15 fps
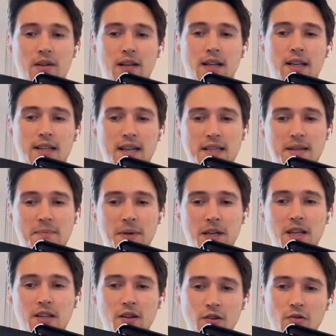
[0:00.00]
And as a
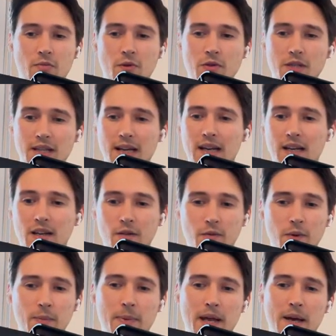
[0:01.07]
beginner, you most likely you
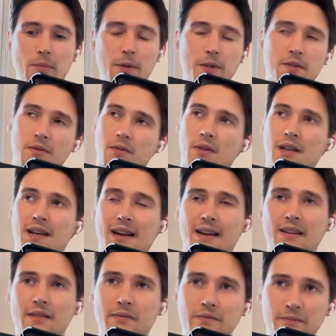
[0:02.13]
will be able to
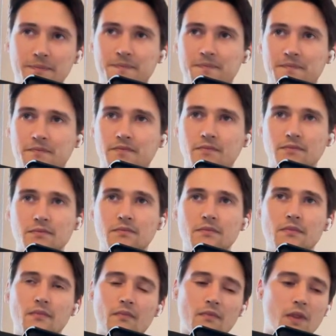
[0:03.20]
kind of
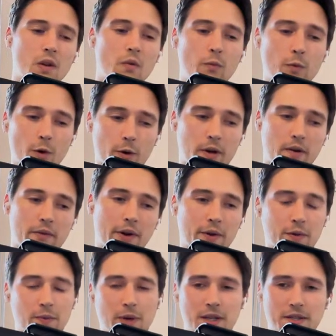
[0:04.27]
work
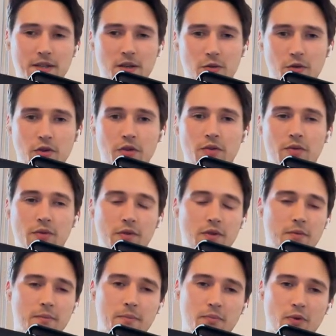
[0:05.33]
around one solution or
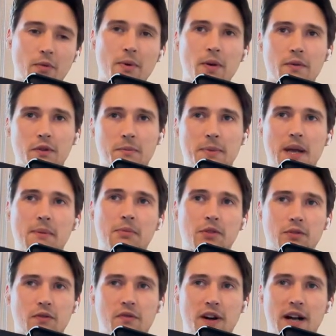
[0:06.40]
you probably will be able
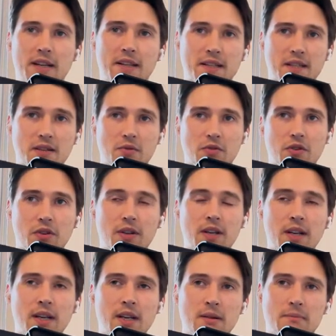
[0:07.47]
to find the solution
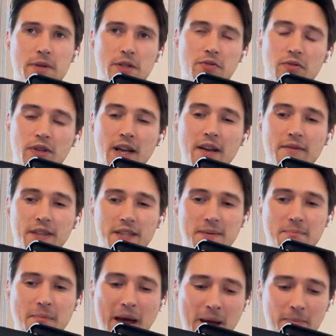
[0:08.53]
but you don't have this
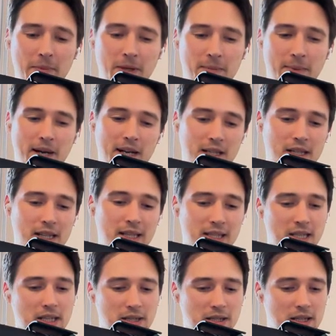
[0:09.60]
map in mind and
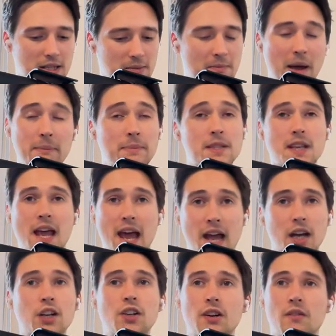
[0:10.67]
this is this map is
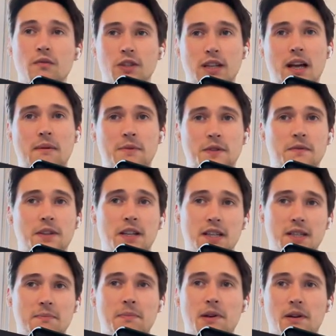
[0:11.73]
actually what comes with
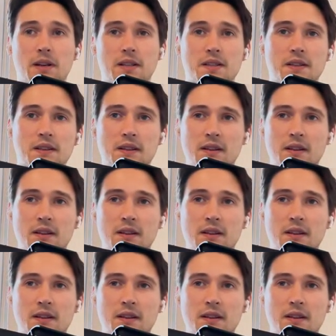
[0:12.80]
experience